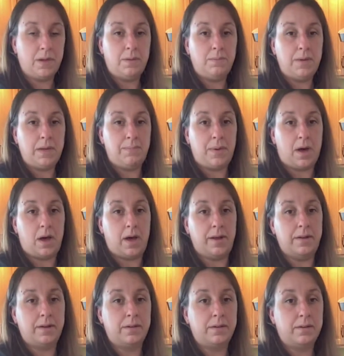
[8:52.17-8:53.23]
pea pod,
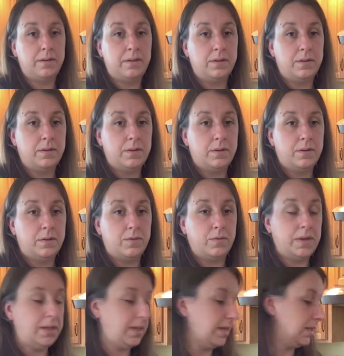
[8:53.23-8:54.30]

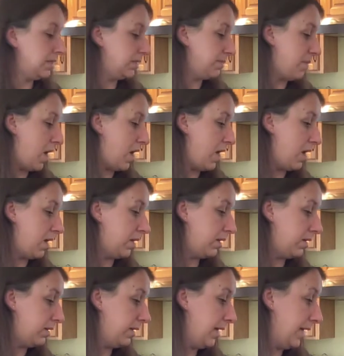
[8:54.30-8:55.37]
really
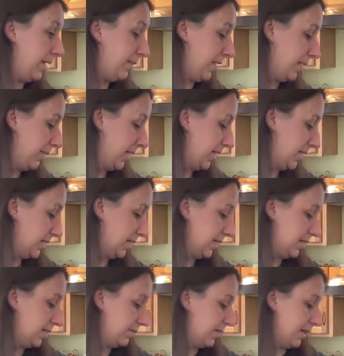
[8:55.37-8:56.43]
small itty bitty
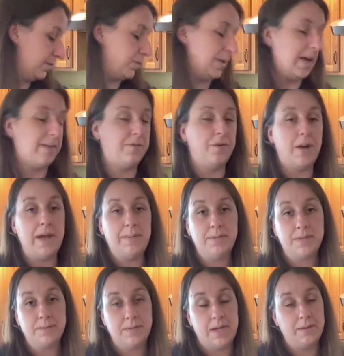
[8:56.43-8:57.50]
pieces. Sometimes we have
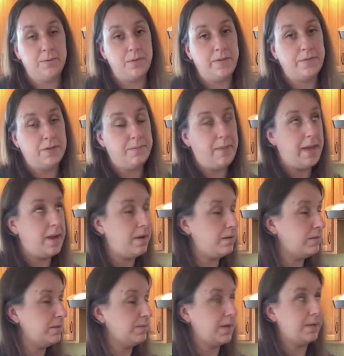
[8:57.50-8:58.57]
grapes, sometimes we have
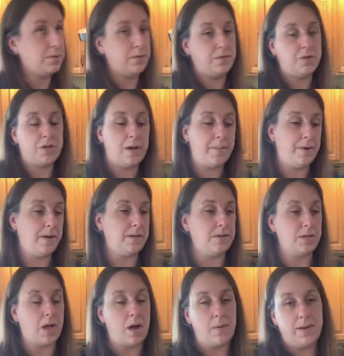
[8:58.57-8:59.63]
tomatoes, sometimes we have strawberries.
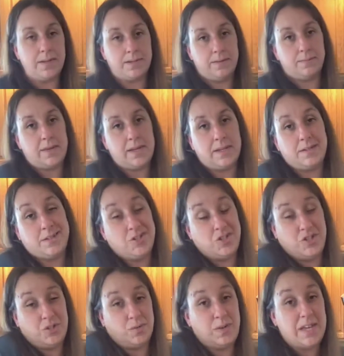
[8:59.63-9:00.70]
There's always some kids that
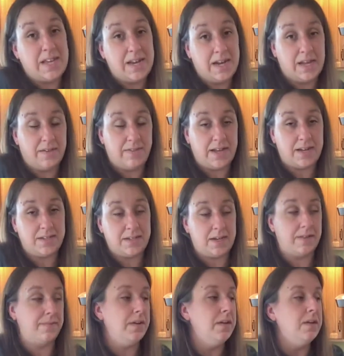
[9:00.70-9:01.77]
just don't eat any of that
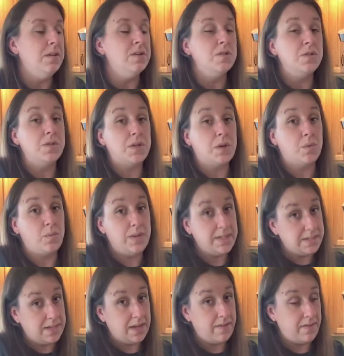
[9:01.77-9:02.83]
stuff. So we
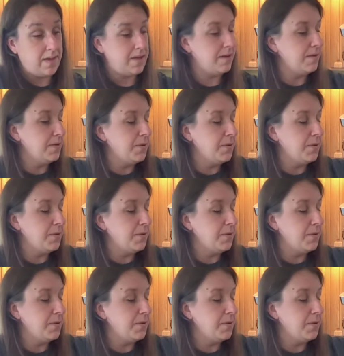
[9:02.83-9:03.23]
save it